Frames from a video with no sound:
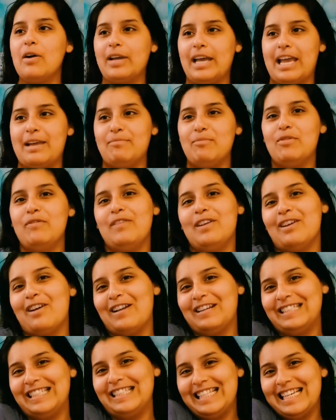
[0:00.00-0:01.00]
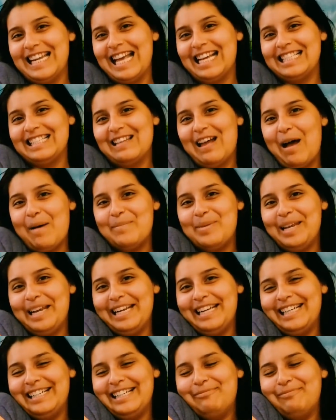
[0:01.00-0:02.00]
Okay, moving on to the next
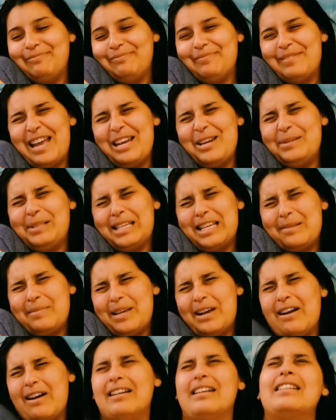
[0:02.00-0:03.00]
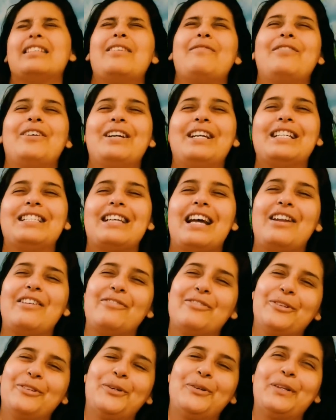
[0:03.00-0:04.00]
topic. I know it's gonna be hard because I'm very
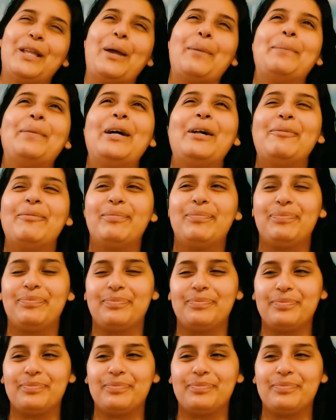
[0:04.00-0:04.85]
excited for Lorelei, but